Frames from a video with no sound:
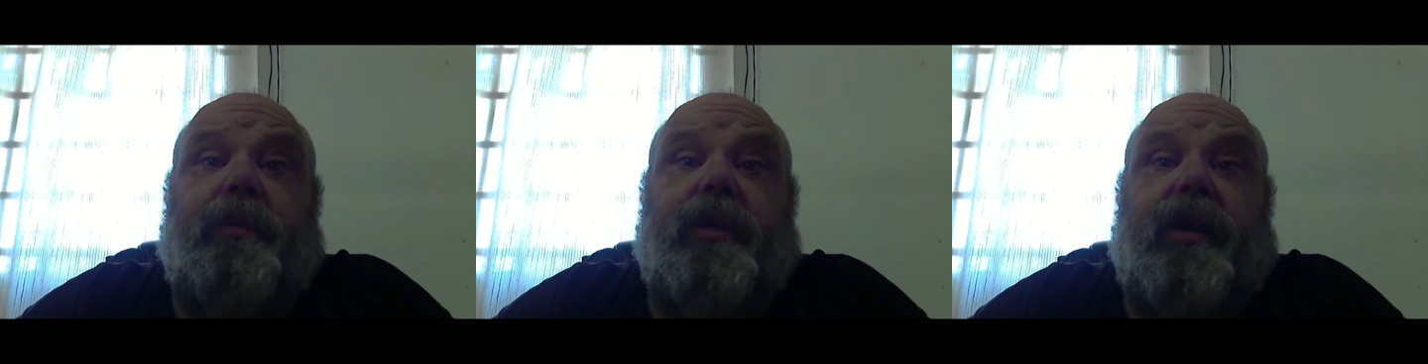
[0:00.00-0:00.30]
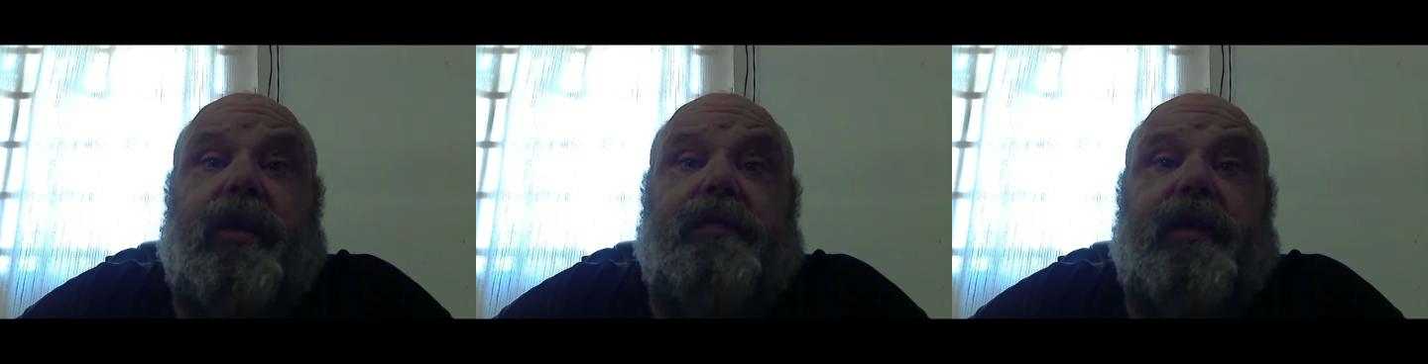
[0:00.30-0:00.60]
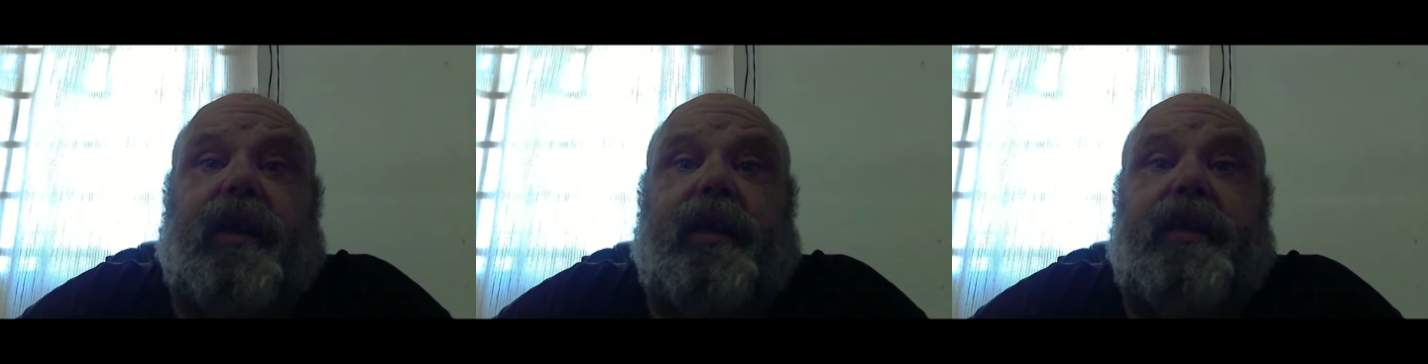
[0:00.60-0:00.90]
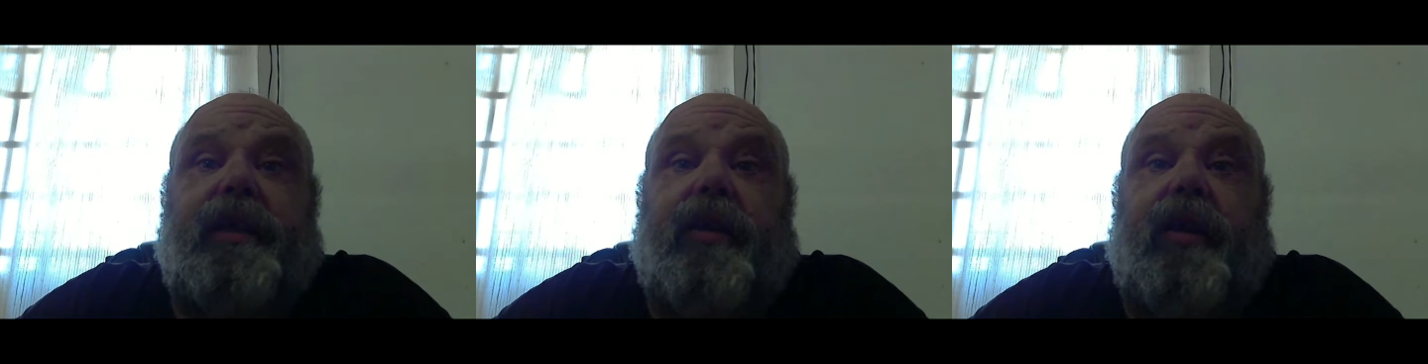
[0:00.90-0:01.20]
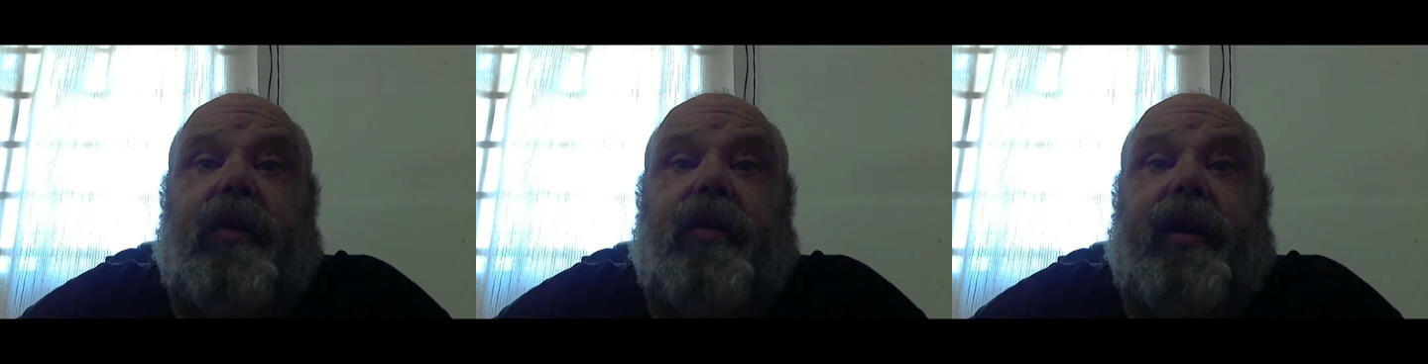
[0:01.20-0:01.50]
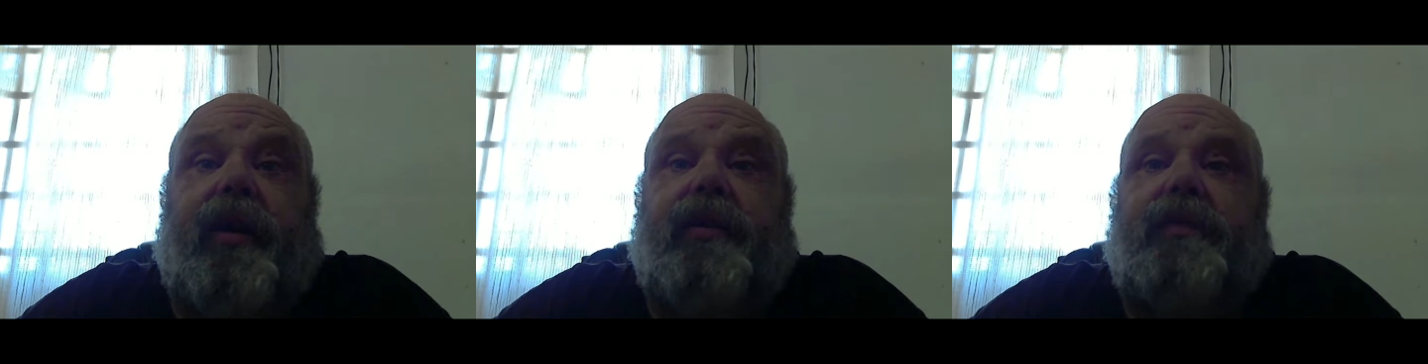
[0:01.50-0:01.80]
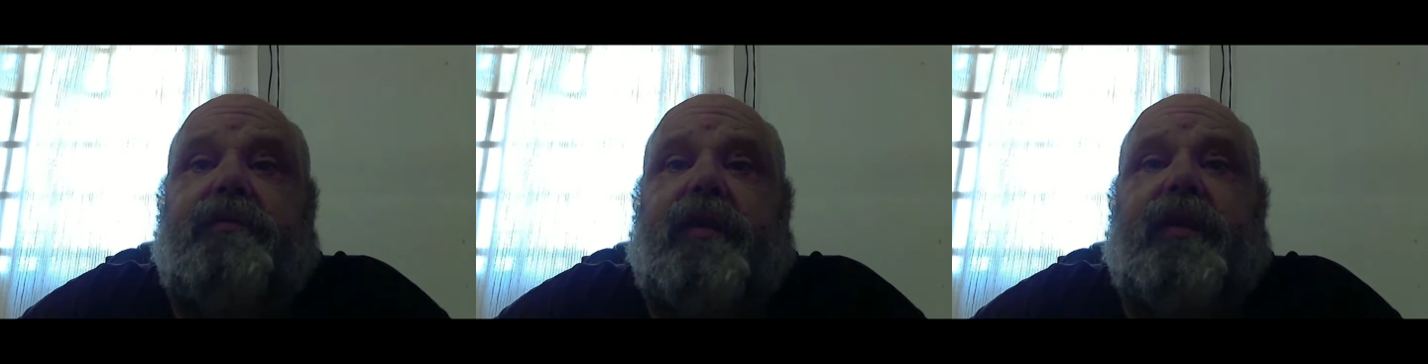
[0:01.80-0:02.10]
with the COVID-19 going around,
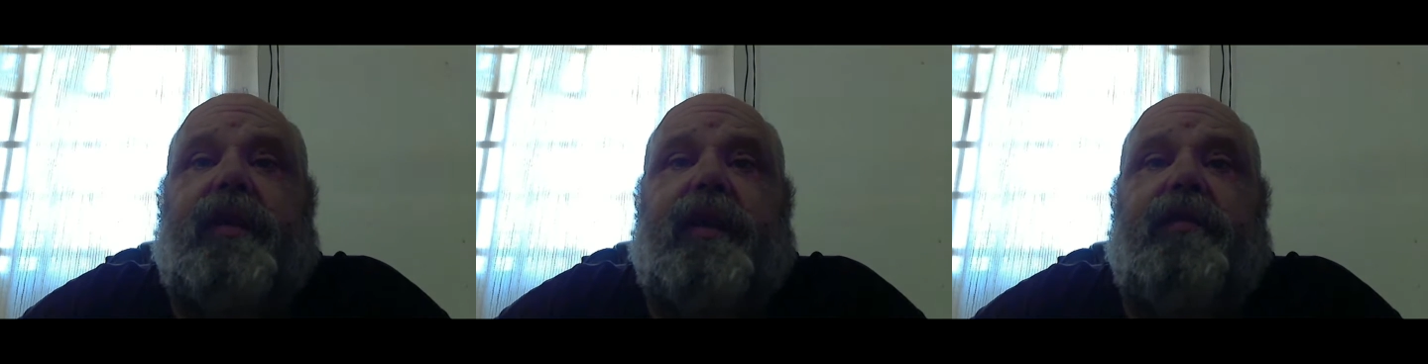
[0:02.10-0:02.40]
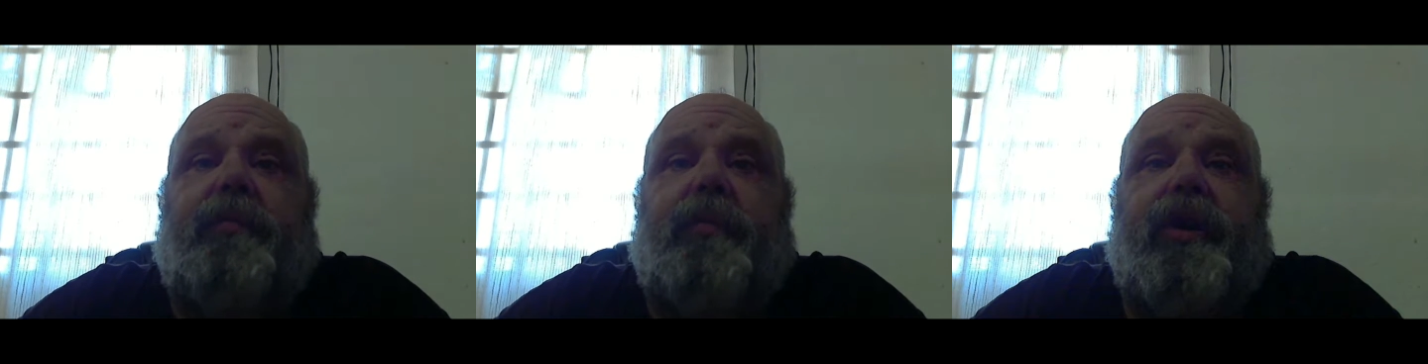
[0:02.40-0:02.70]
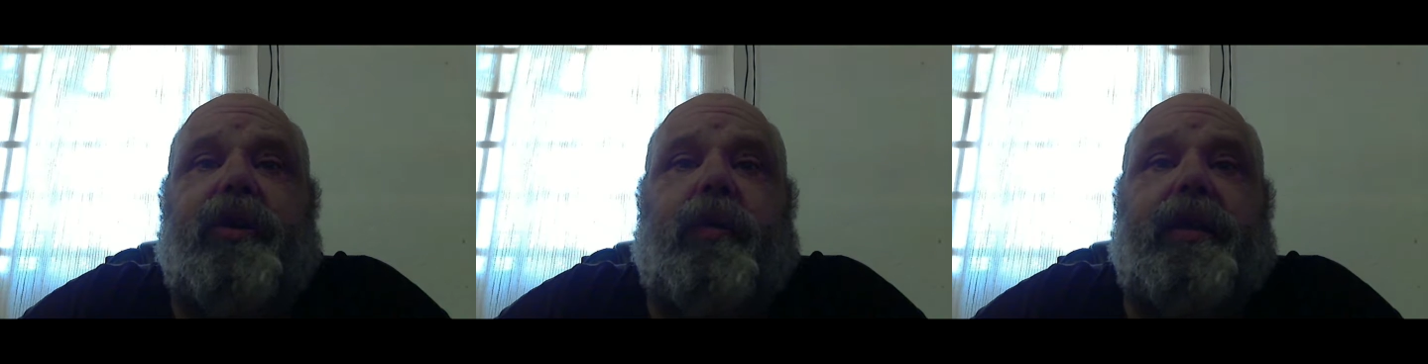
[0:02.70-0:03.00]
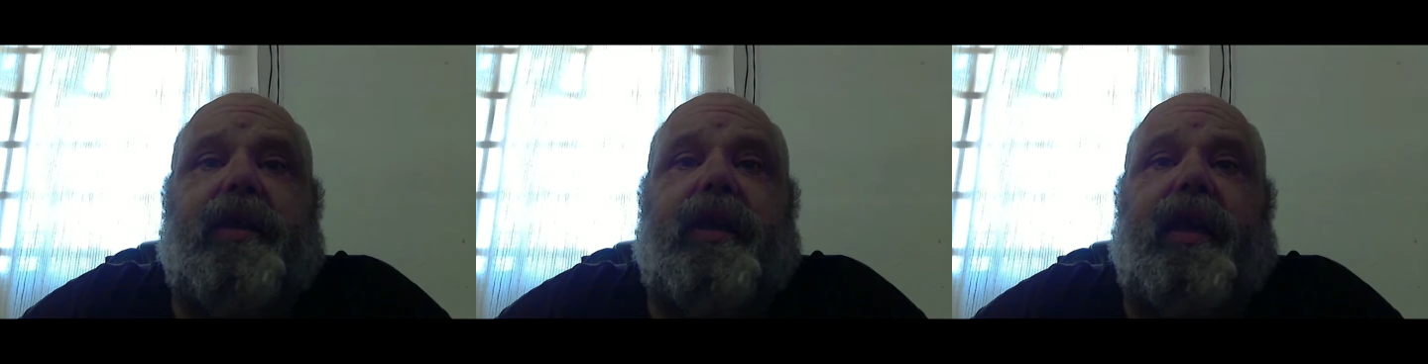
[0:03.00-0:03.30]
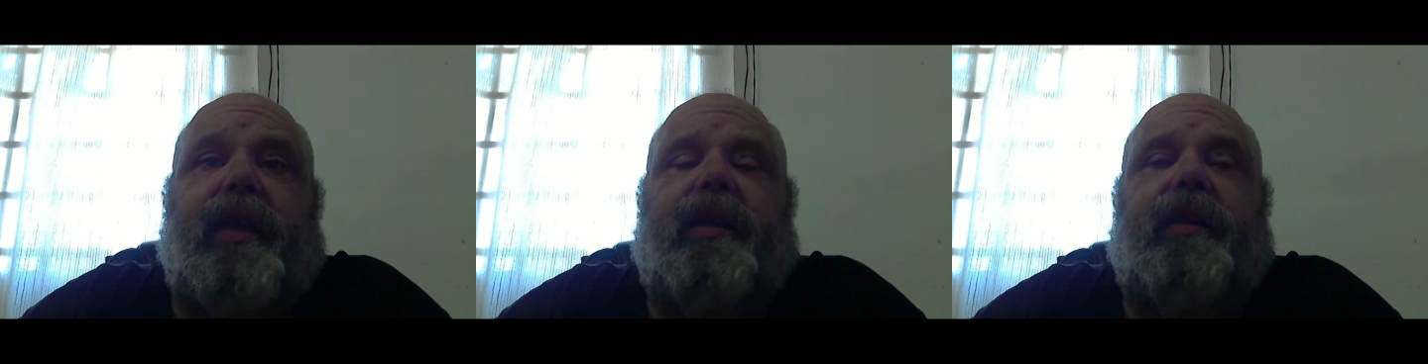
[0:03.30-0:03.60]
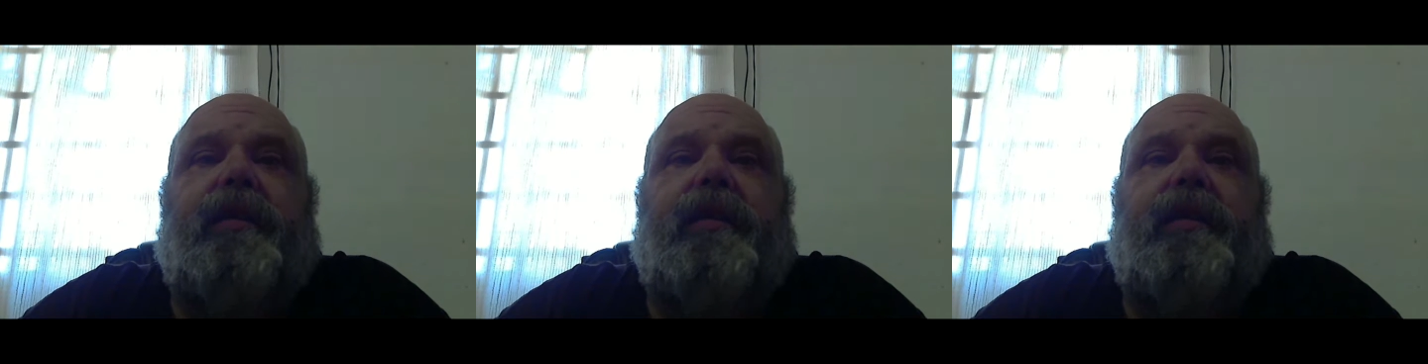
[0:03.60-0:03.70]
I think everybody's quite scared and